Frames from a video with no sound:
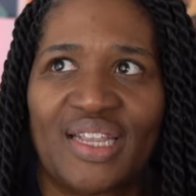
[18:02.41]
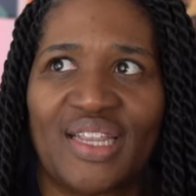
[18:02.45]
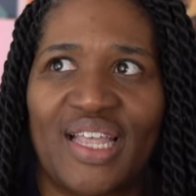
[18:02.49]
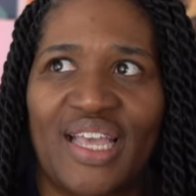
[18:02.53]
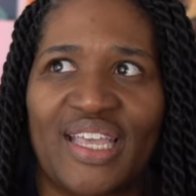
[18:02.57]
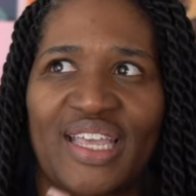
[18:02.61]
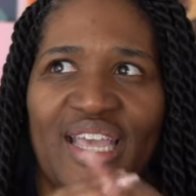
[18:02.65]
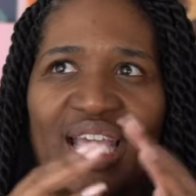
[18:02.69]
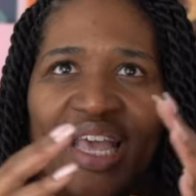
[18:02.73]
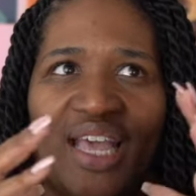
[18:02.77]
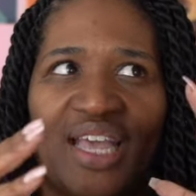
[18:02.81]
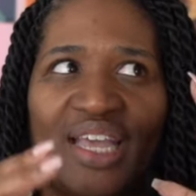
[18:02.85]

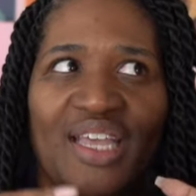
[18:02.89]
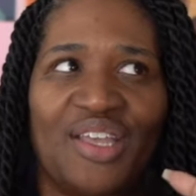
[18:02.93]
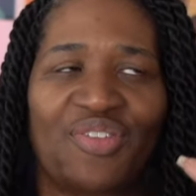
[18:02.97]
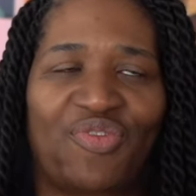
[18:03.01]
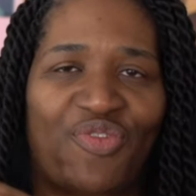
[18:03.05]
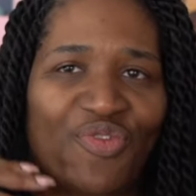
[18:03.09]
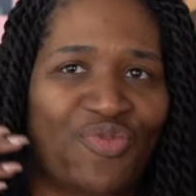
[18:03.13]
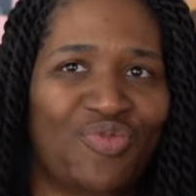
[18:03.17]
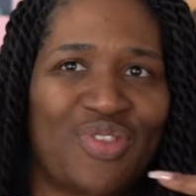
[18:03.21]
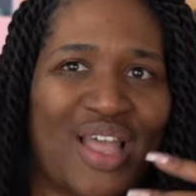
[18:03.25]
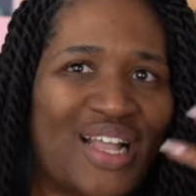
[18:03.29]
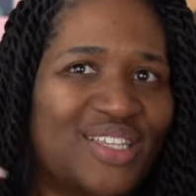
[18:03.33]
Like,
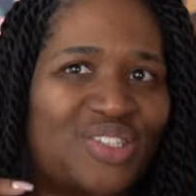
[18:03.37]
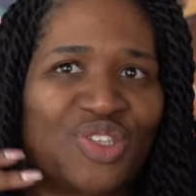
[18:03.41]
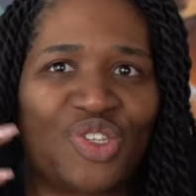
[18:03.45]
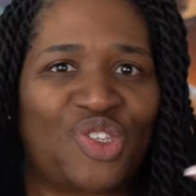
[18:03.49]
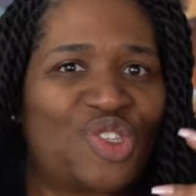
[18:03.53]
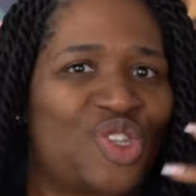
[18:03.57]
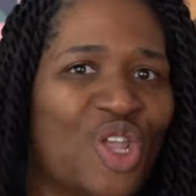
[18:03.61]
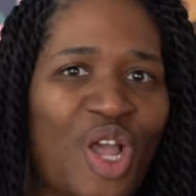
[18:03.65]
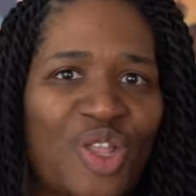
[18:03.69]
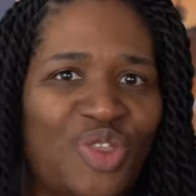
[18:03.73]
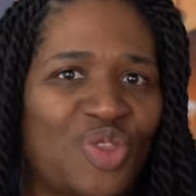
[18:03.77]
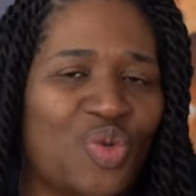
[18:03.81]
that's
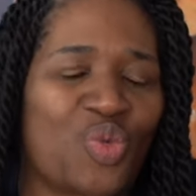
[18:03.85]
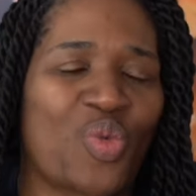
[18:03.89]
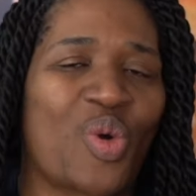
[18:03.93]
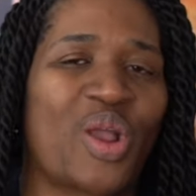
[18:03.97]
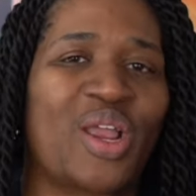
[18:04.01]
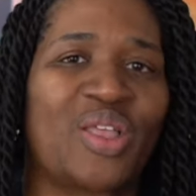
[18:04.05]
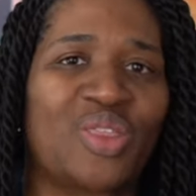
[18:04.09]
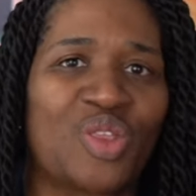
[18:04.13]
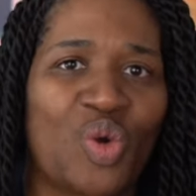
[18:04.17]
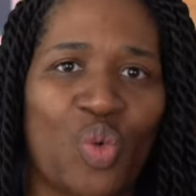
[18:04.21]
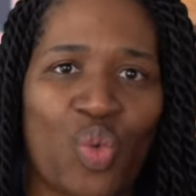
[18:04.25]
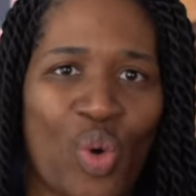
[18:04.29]
just not the
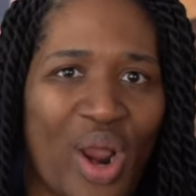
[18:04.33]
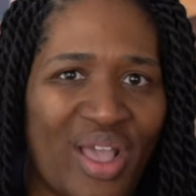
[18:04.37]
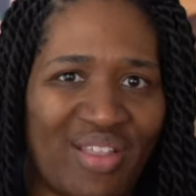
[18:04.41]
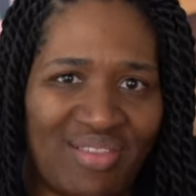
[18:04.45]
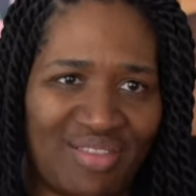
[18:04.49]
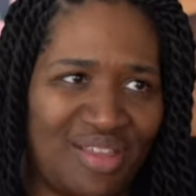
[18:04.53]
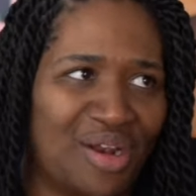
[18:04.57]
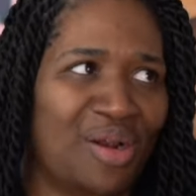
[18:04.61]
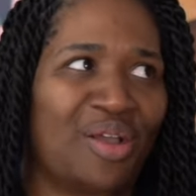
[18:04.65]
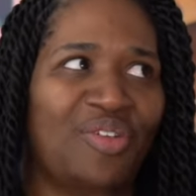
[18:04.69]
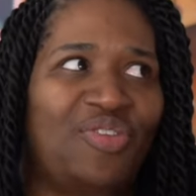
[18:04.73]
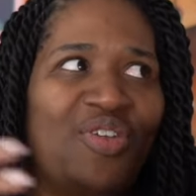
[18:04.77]

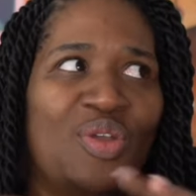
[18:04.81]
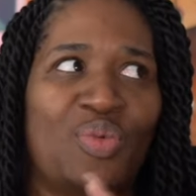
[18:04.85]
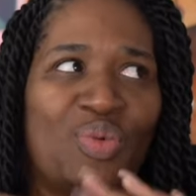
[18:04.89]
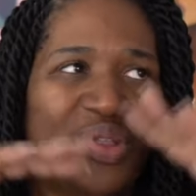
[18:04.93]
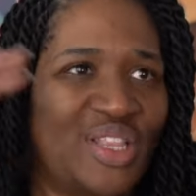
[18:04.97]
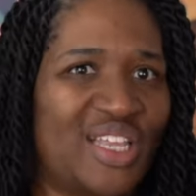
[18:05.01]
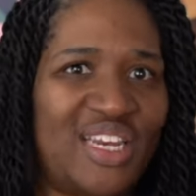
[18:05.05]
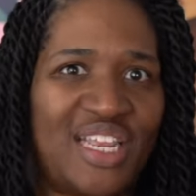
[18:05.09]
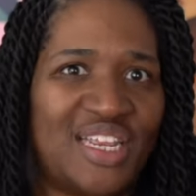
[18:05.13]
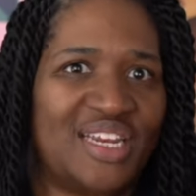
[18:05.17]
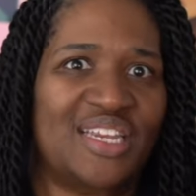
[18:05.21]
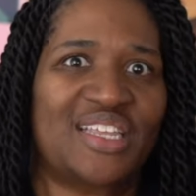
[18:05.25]
right, you know, if he
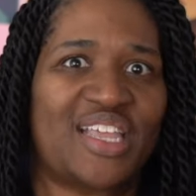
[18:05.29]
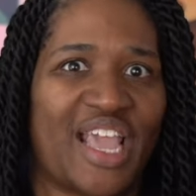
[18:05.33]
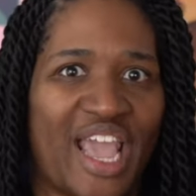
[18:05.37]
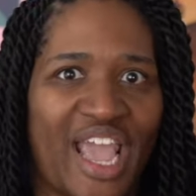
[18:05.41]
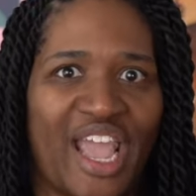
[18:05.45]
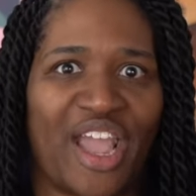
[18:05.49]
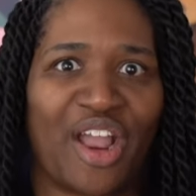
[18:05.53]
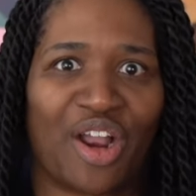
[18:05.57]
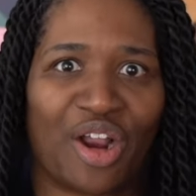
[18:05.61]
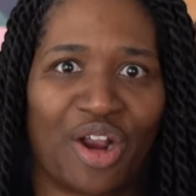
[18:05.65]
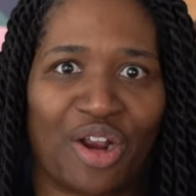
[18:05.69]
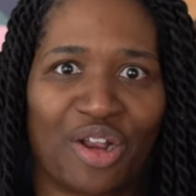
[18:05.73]
really didn't
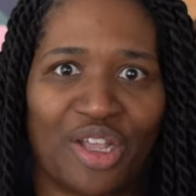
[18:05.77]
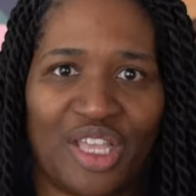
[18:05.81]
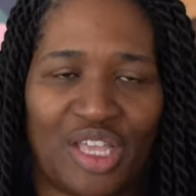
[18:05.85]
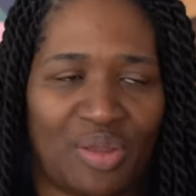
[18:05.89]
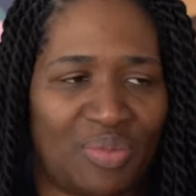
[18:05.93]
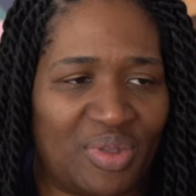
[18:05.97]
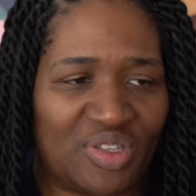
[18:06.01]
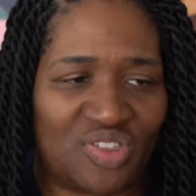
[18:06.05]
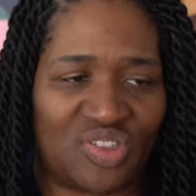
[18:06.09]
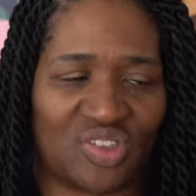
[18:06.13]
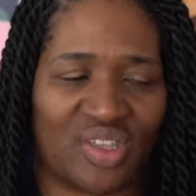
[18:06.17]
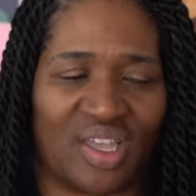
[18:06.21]
care,
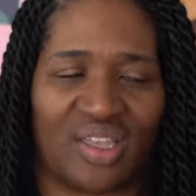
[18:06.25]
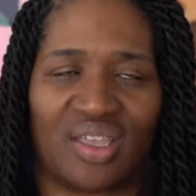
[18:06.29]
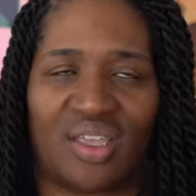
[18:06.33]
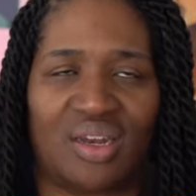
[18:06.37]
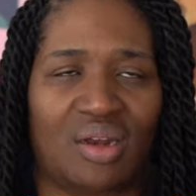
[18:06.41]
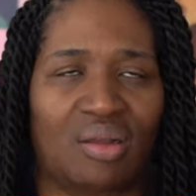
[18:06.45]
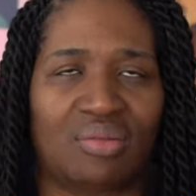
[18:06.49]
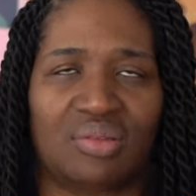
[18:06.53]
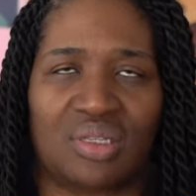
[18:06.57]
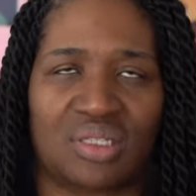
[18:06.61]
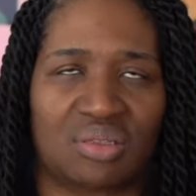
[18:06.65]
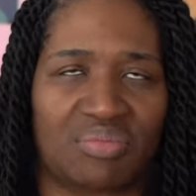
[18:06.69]
he'd be just like, you
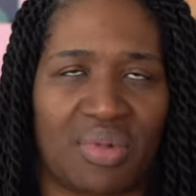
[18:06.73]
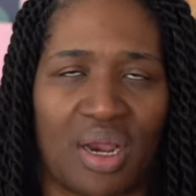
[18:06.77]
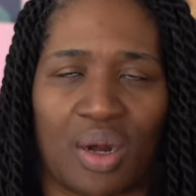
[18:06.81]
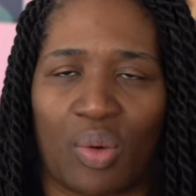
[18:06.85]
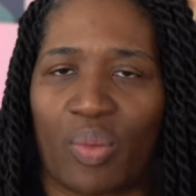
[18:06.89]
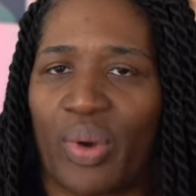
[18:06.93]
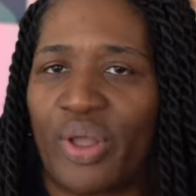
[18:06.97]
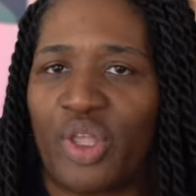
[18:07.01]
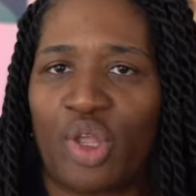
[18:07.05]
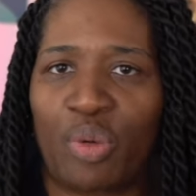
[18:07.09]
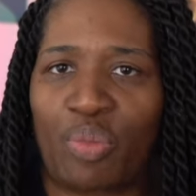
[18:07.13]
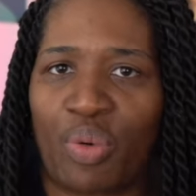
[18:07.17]
know, it doesn't matter
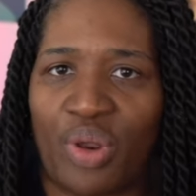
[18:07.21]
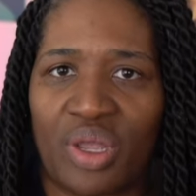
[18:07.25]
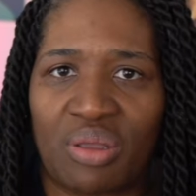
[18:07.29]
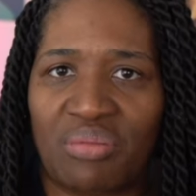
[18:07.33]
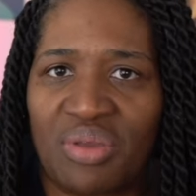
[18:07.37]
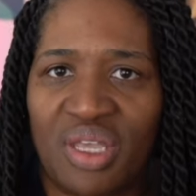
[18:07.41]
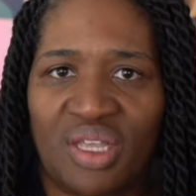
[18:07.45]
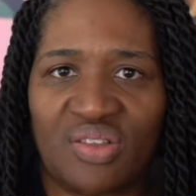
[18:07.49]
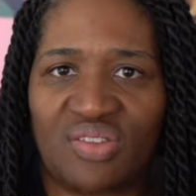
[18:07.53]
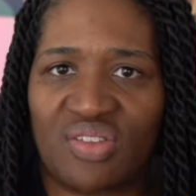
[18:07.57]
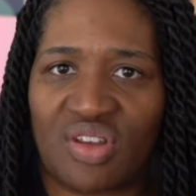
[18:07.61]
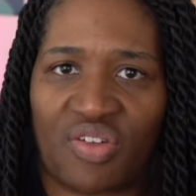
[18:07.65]
what you bring
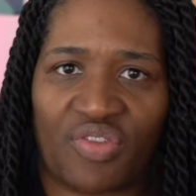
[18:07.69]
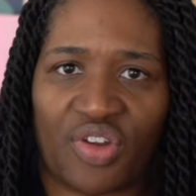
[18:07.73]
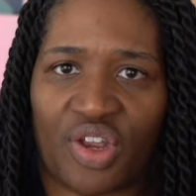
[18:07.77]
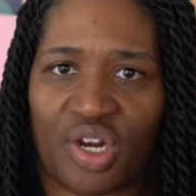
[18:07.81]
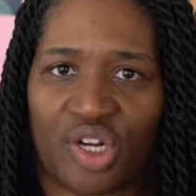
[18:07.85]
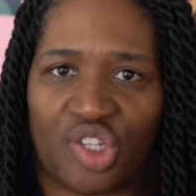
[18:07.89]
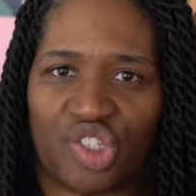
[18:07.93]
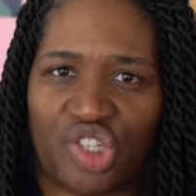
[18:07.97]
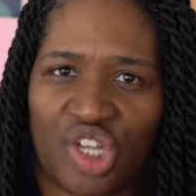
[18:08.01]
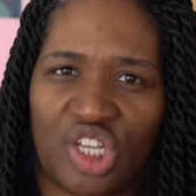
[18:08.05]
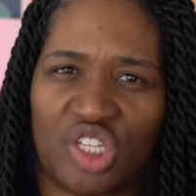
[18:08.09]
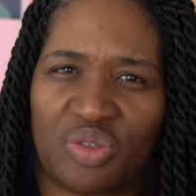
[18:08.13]
me, it's never
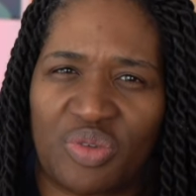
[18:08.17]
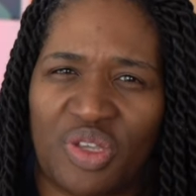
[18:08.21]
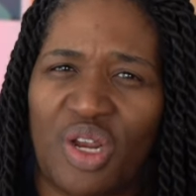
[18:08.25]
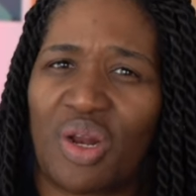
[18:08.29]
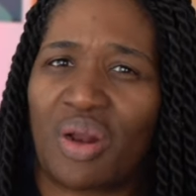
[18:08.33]
gonna change me.